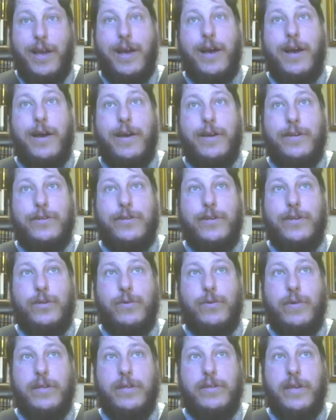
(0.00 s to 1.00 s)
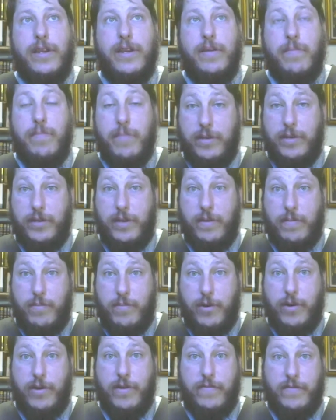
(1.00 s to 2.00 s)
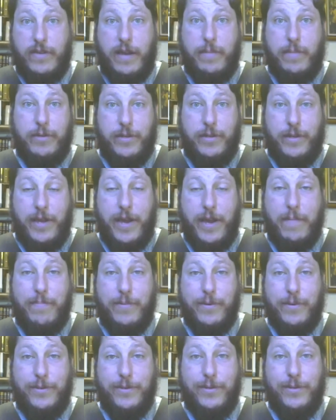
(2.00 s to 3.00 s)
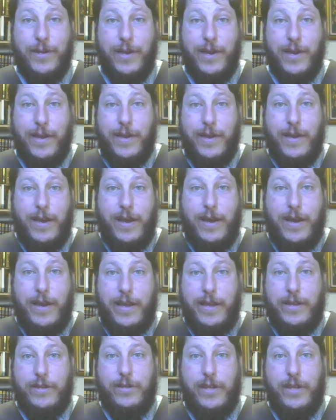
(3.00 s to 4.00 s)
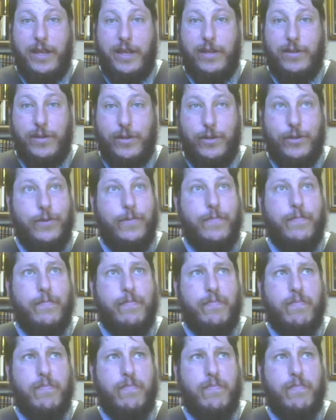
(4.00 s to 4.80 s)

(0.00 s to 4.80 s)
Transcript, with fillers: Uh, she translated a missing book of Thomas à Kempis uh, into English.